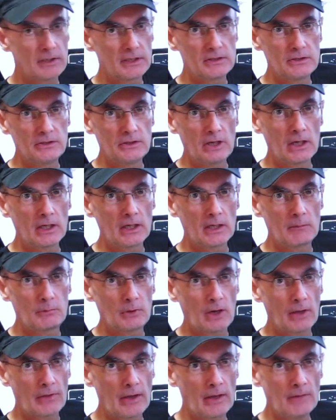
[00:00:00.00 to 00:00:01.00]
its younger
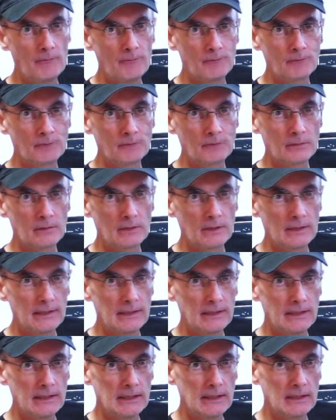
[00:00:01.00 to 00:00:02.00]
brother,
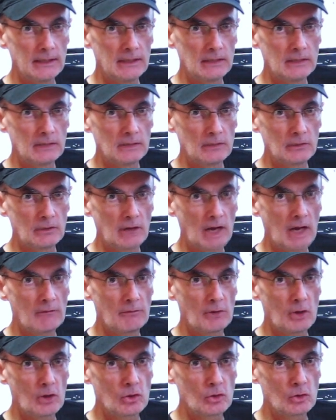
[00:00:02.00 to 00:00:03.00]
the
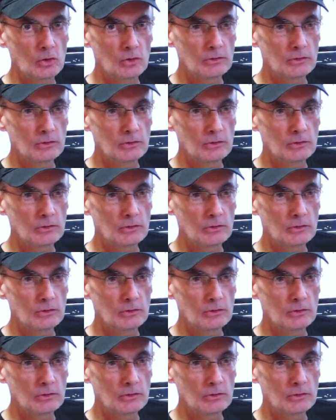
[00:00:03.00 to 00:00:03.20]
Bravo